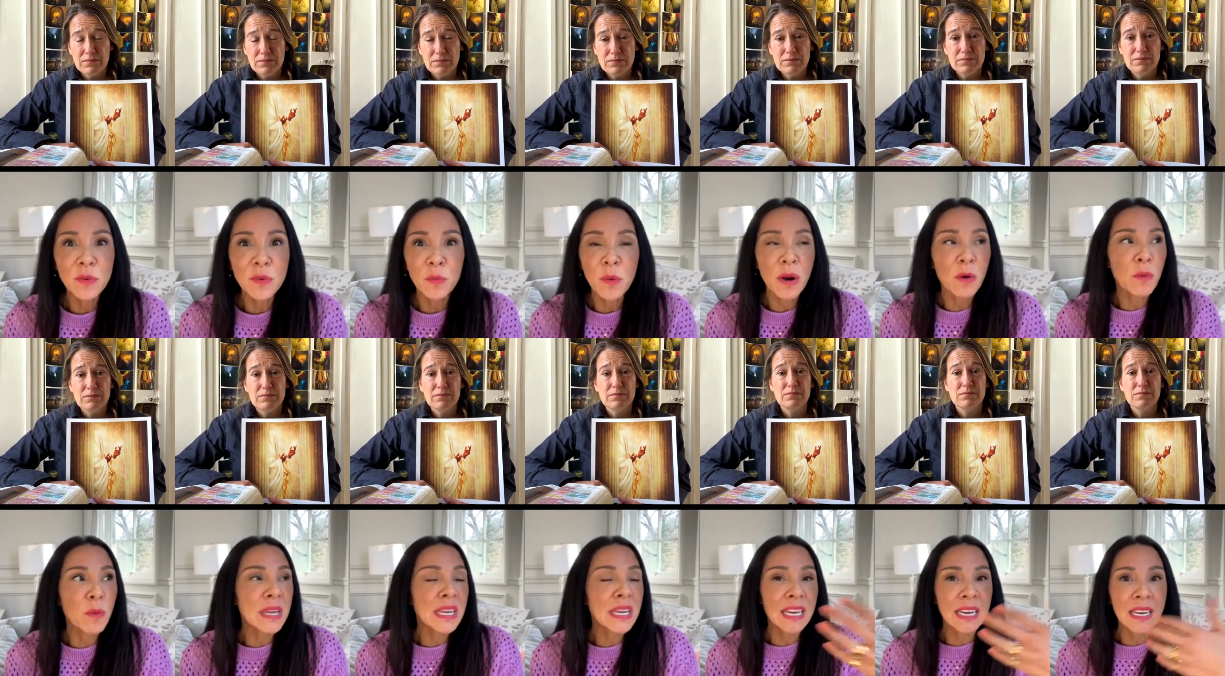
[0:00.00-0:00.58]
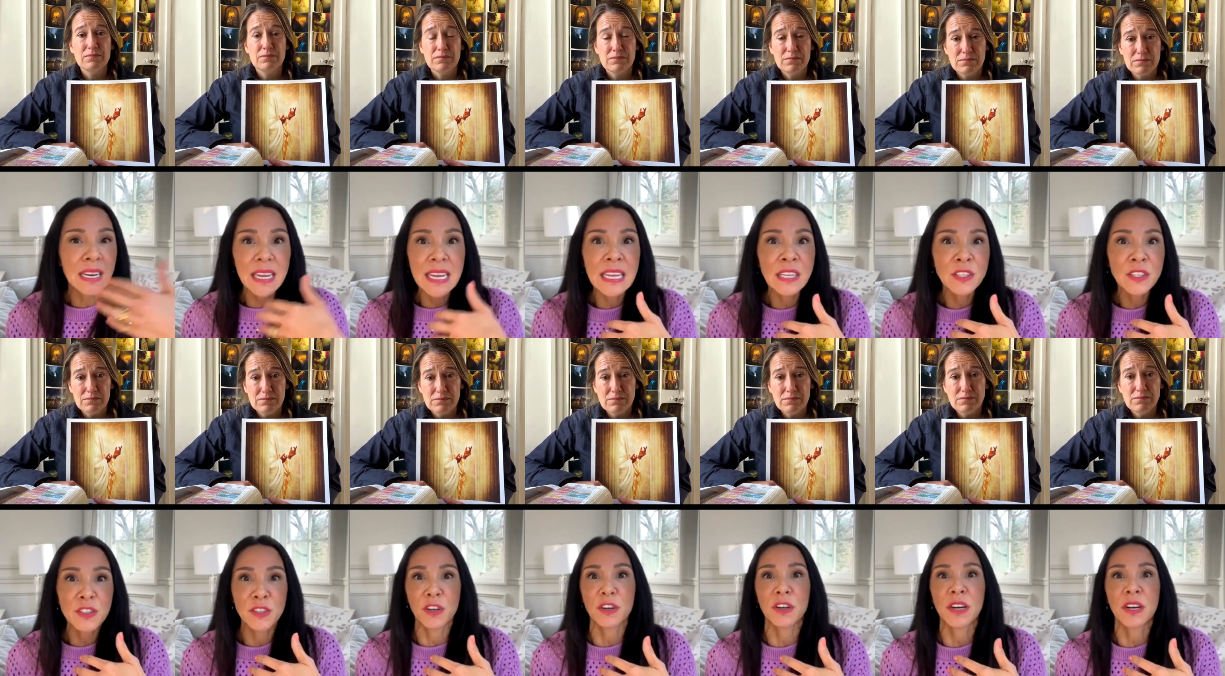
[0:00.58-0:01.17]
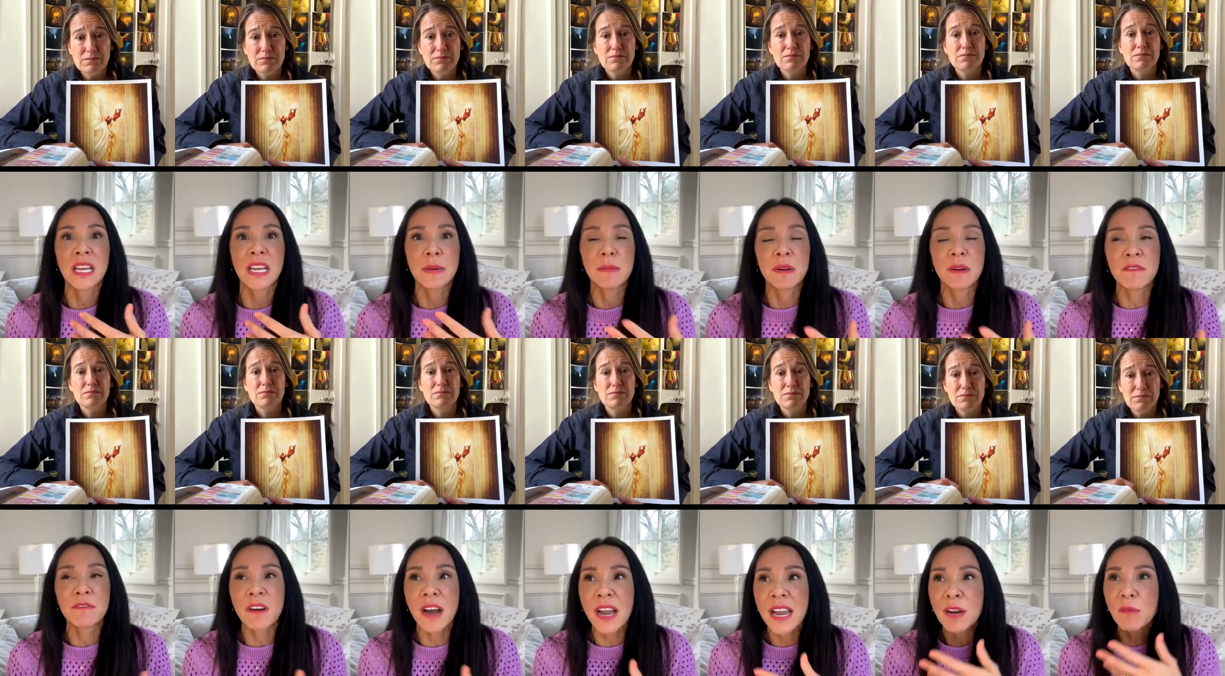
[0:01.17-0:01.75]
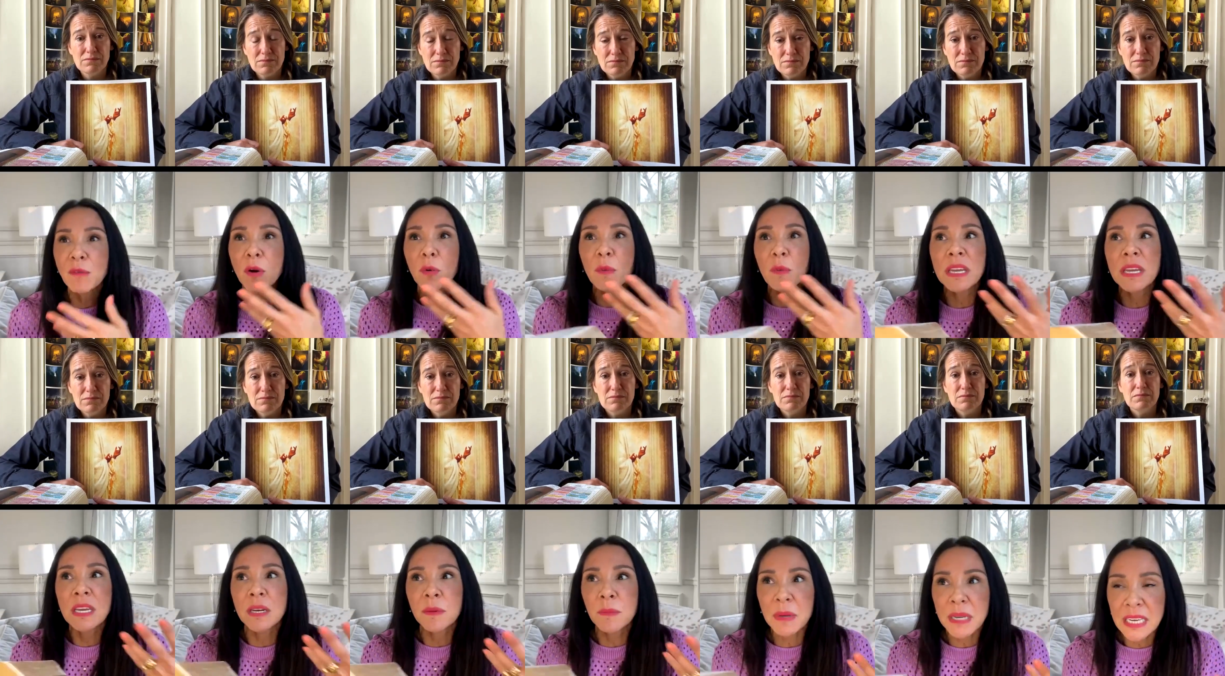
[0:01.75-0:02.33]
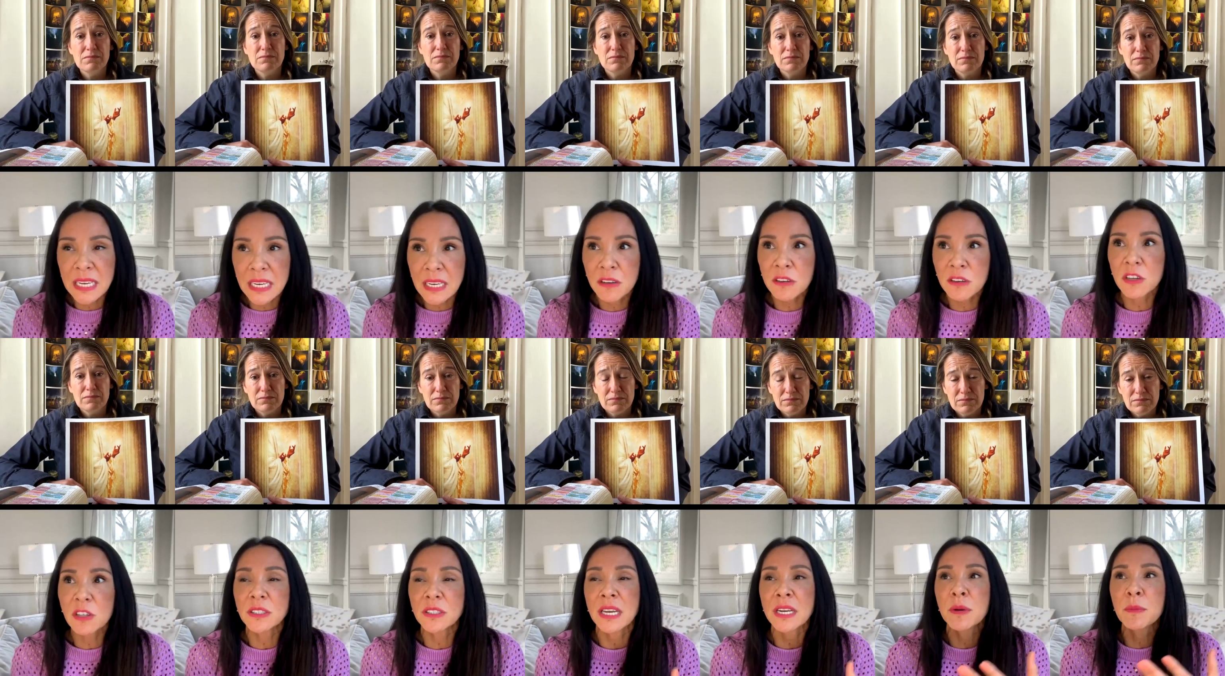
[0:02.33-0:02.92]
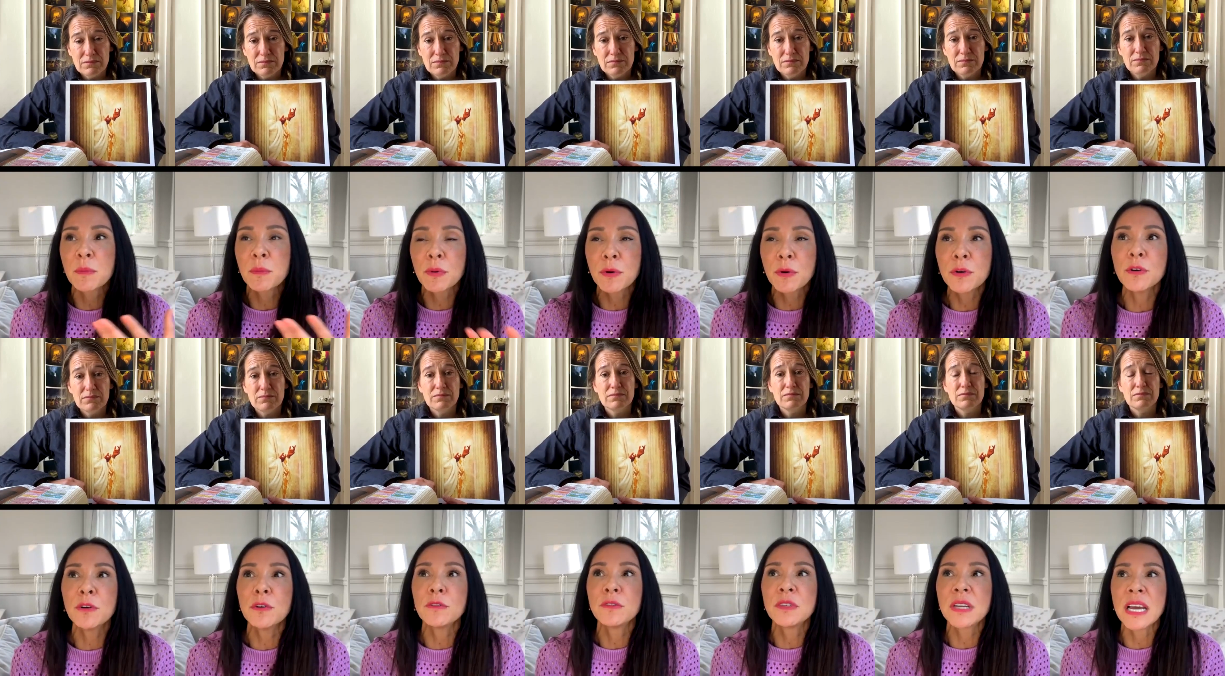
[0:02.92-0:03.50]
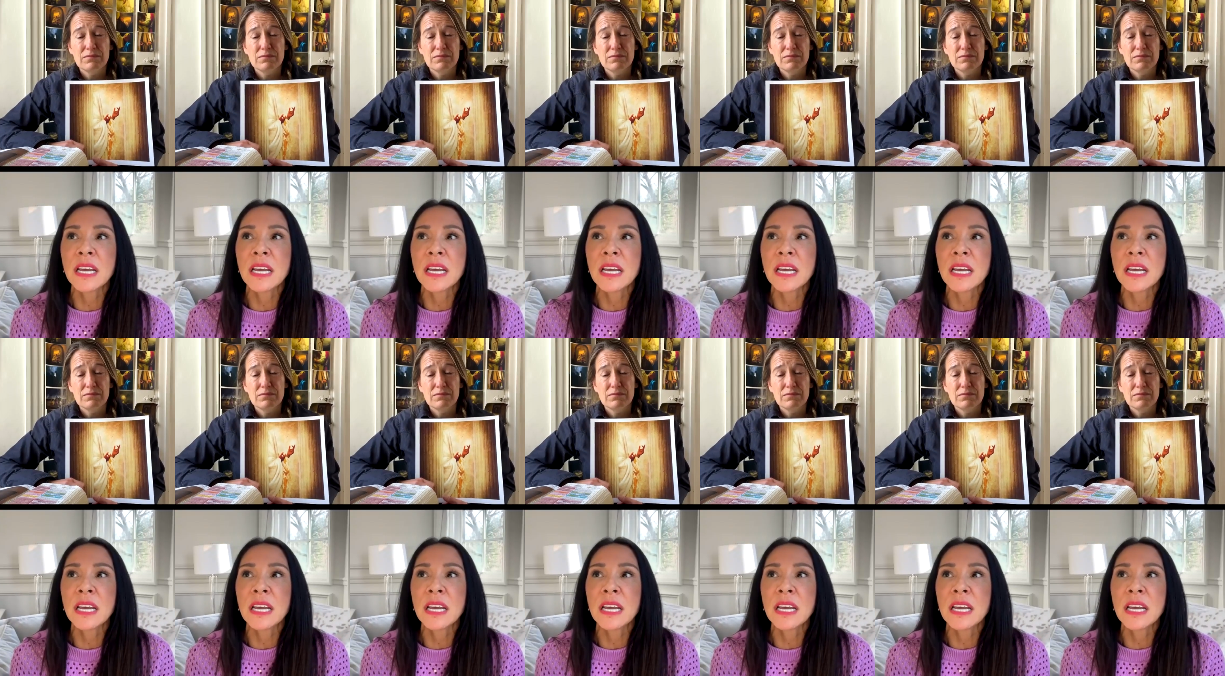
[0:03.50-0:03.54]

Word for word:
Speaker 1: where we can insert him and find where we can be healed and improved